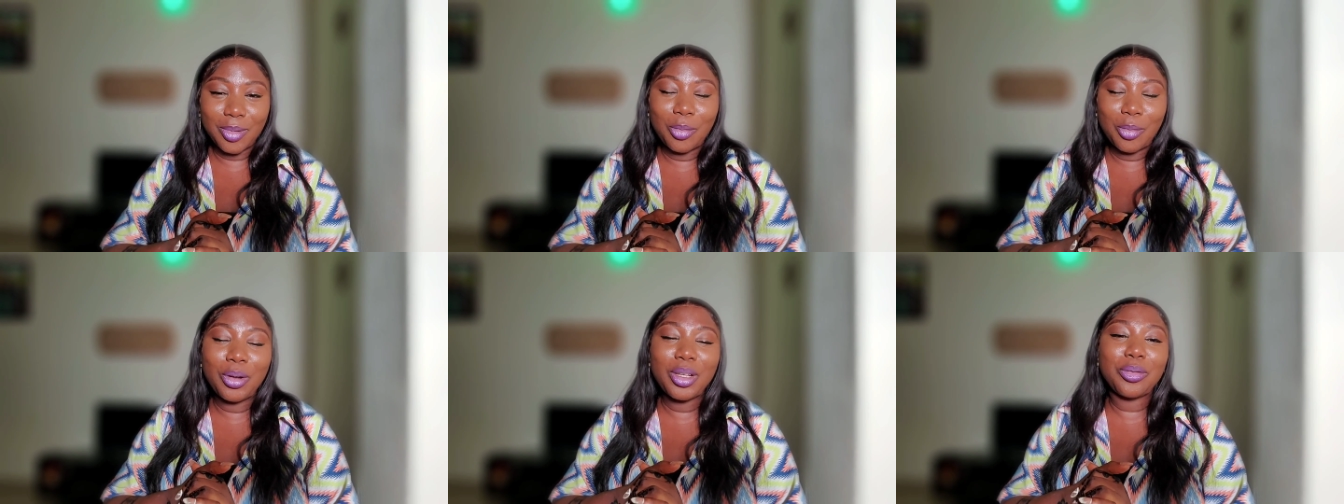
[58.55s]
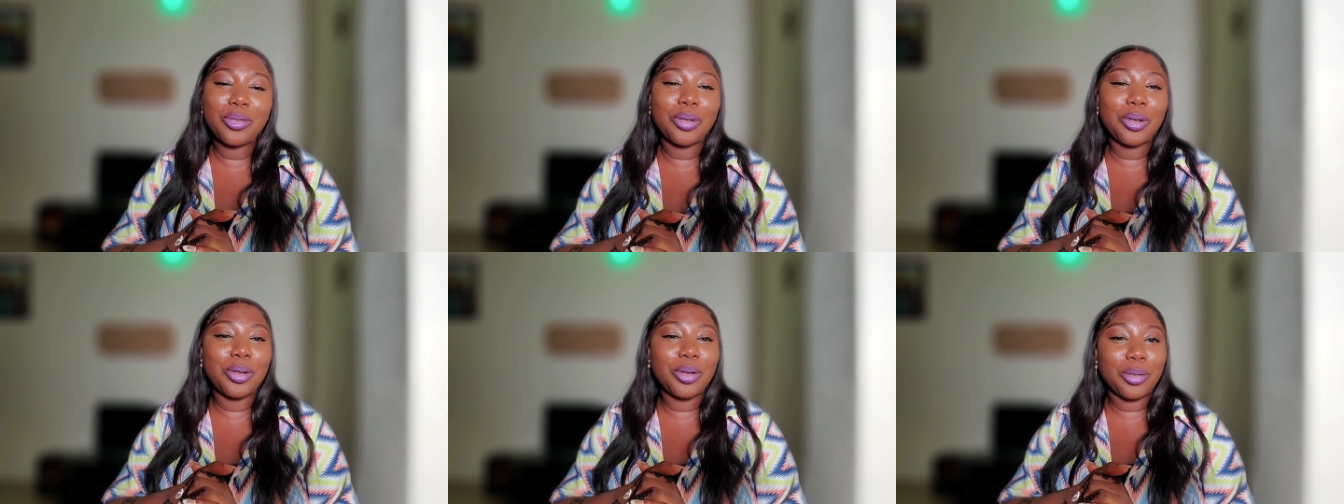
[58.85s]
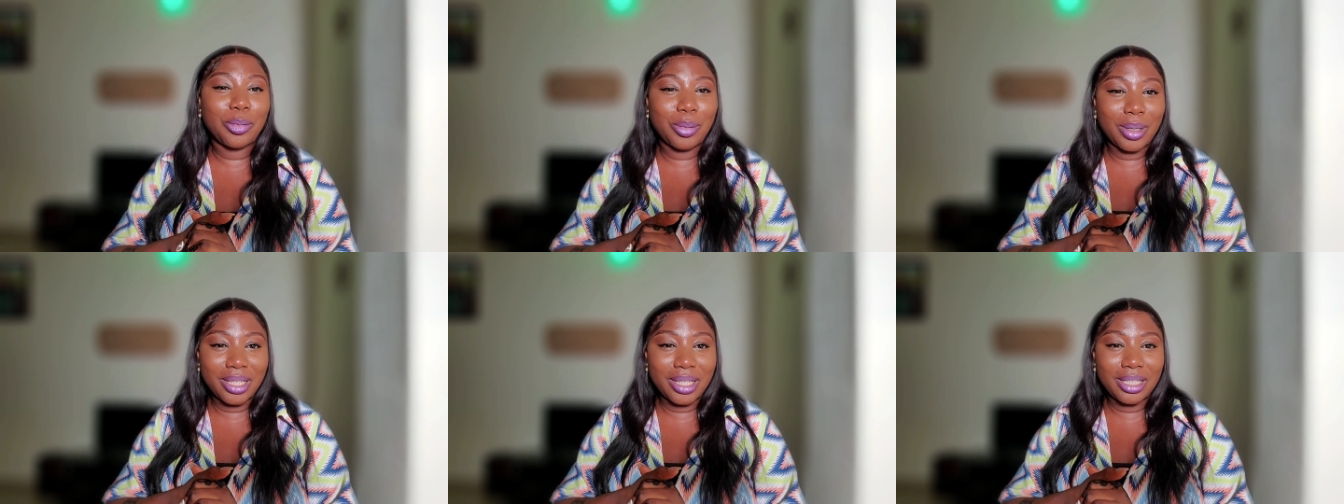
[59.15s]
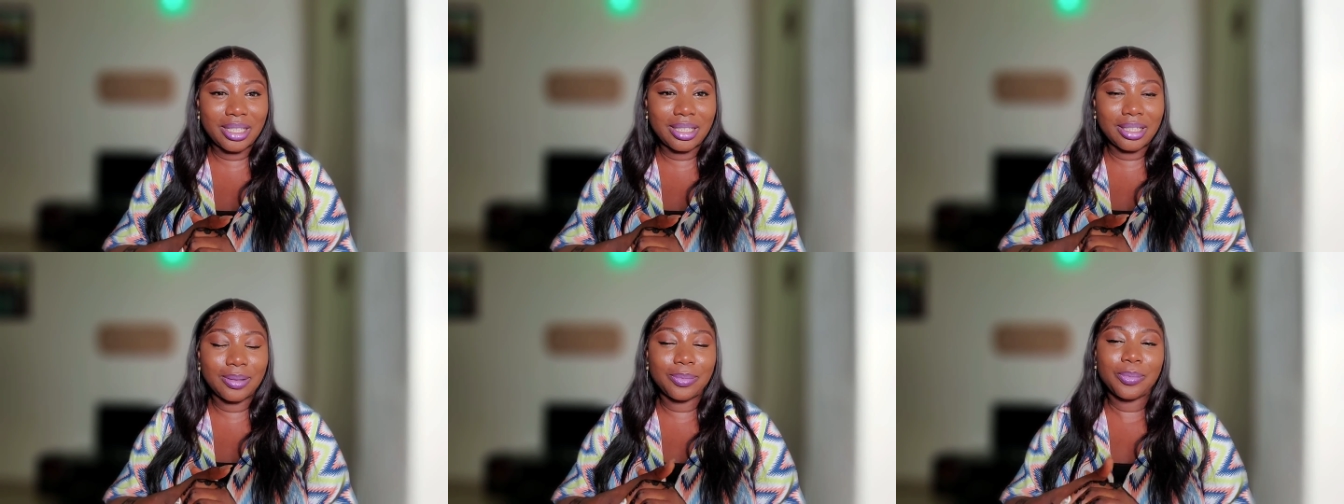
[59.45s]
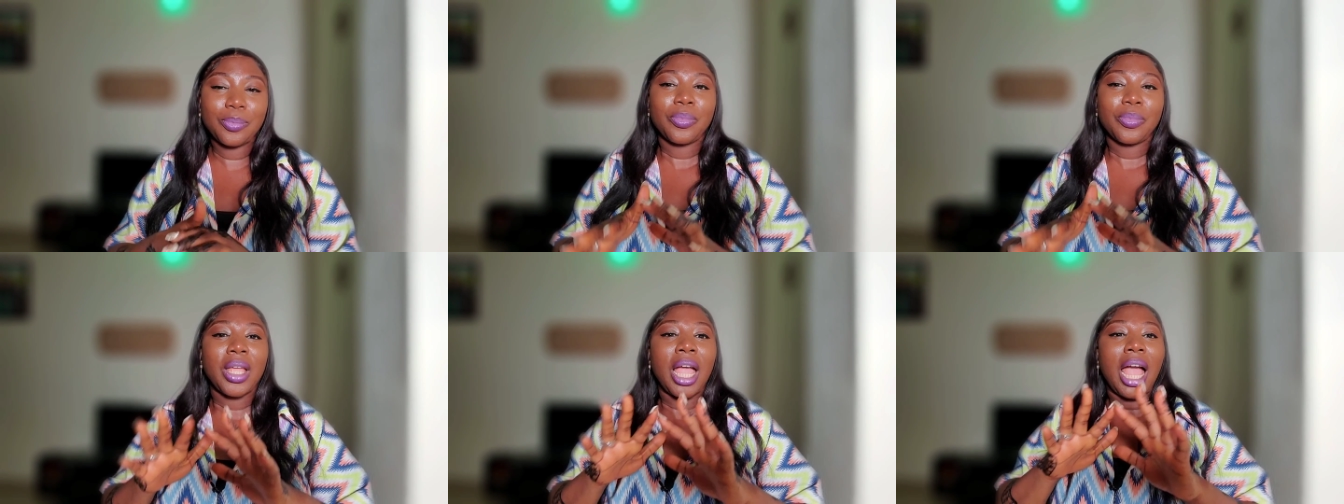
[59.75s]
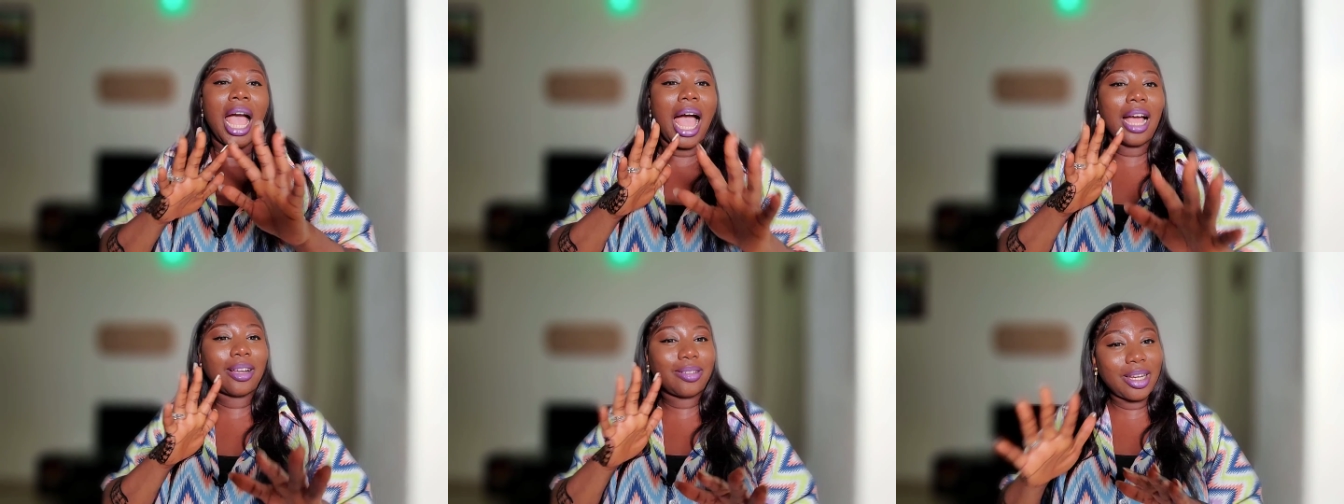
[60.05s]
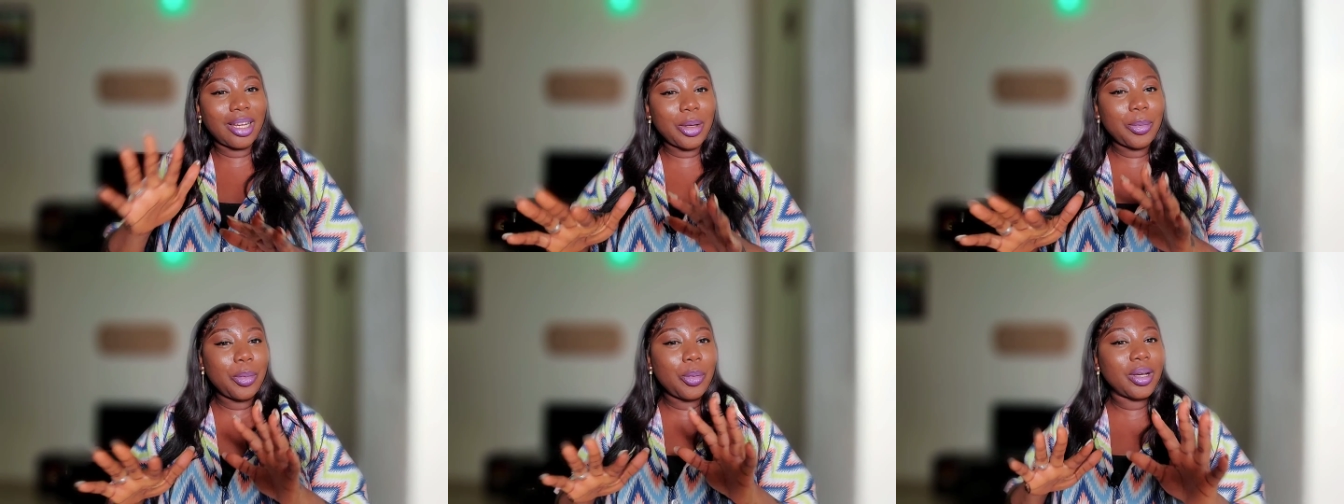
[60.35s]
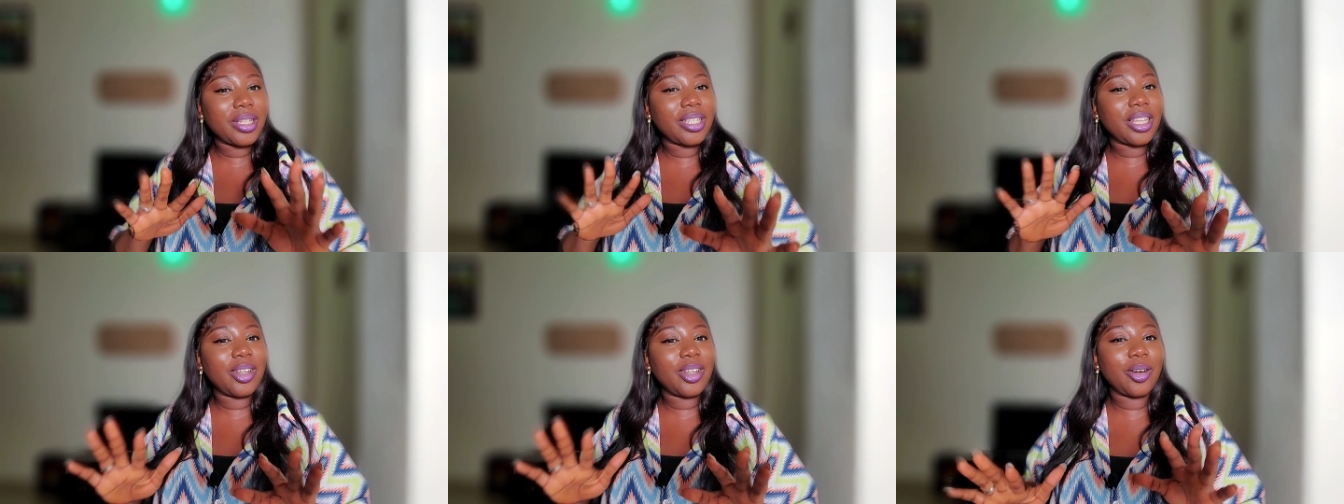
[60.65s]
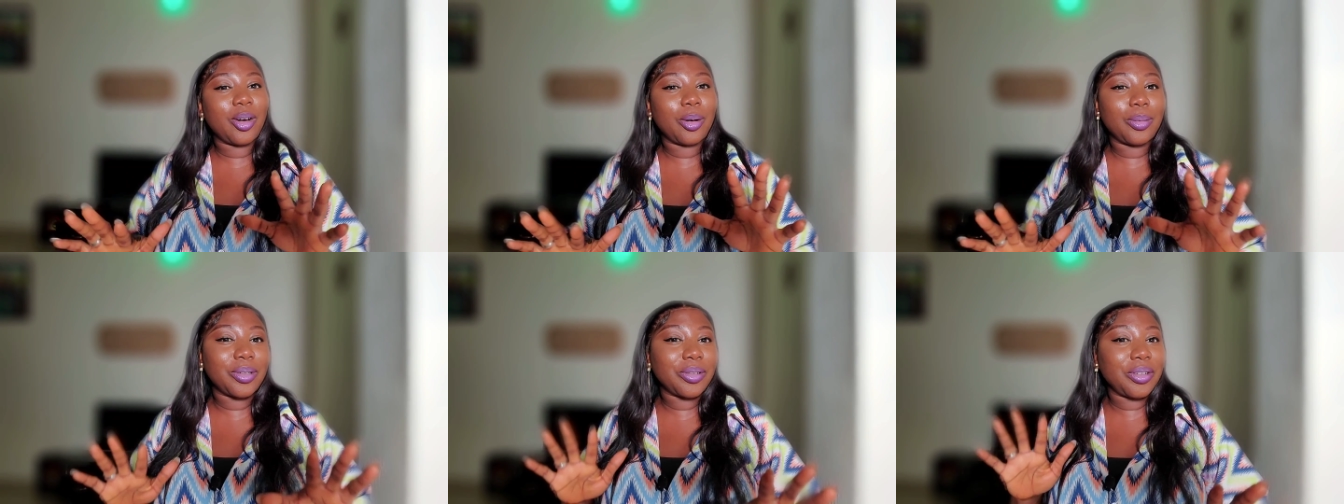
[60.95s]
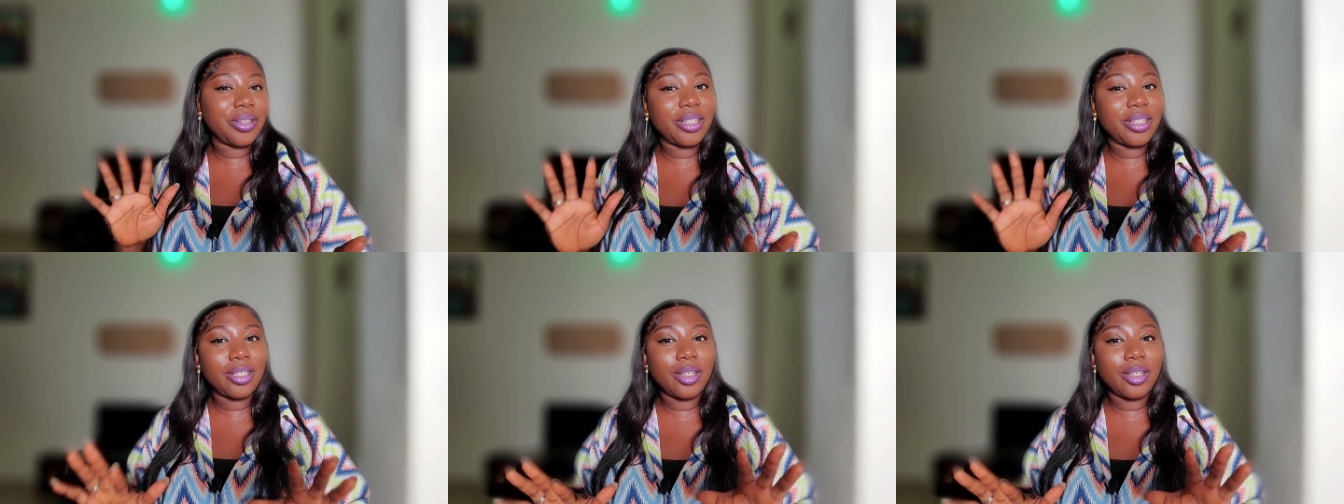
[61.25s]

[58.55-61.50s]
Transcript: went for a wedding. Actually, people were saying Ogom series